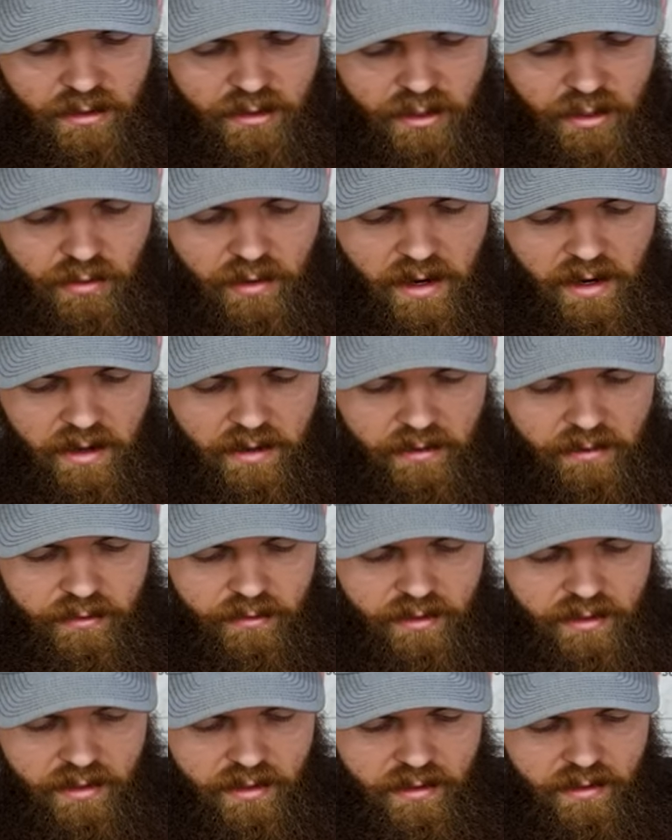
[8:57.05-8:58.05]

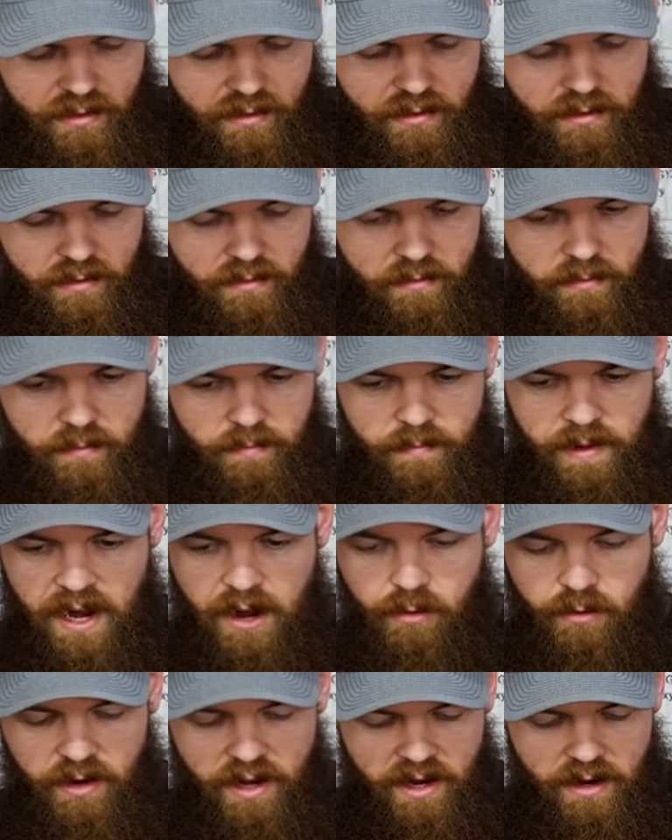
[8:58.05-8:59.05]
$2,
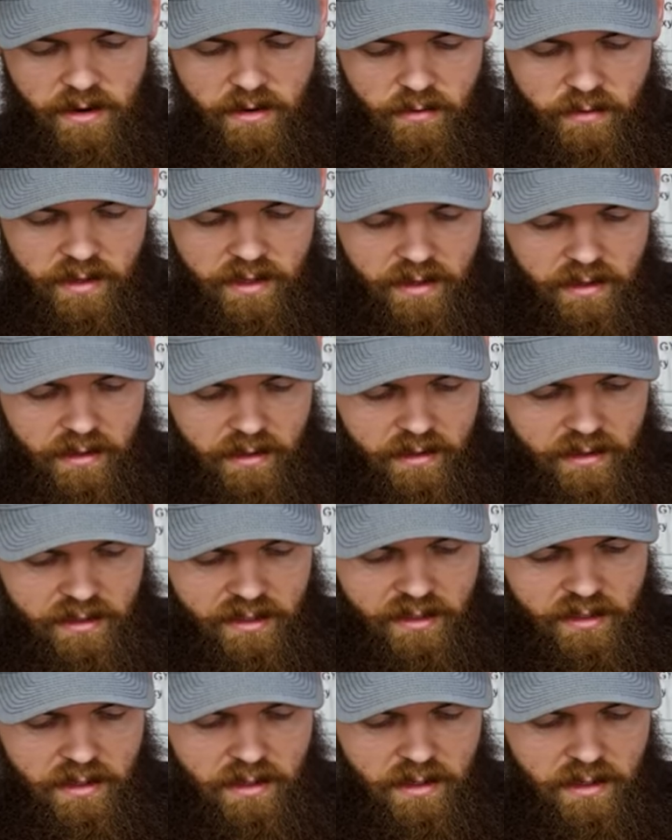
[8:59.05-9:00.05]
Power Owl
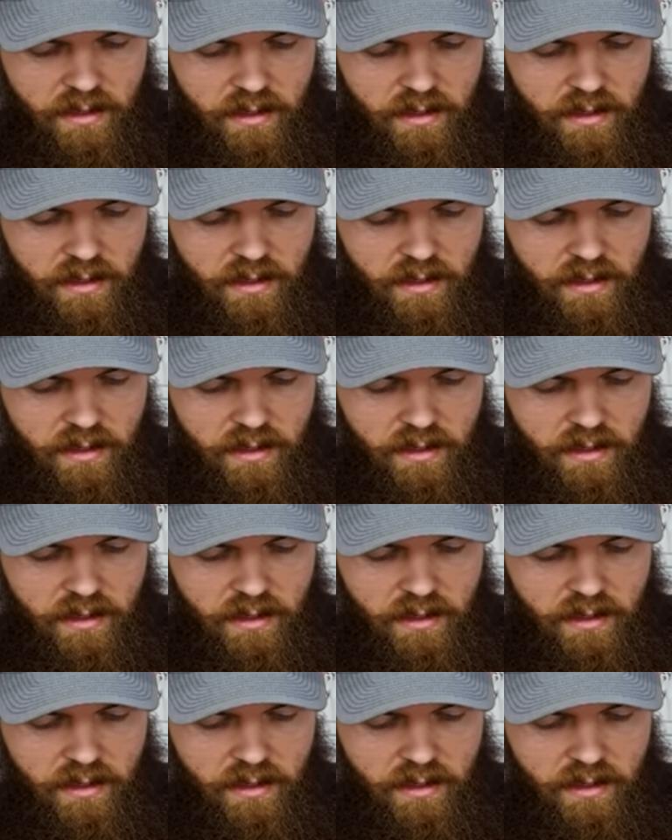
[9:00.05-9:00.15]
is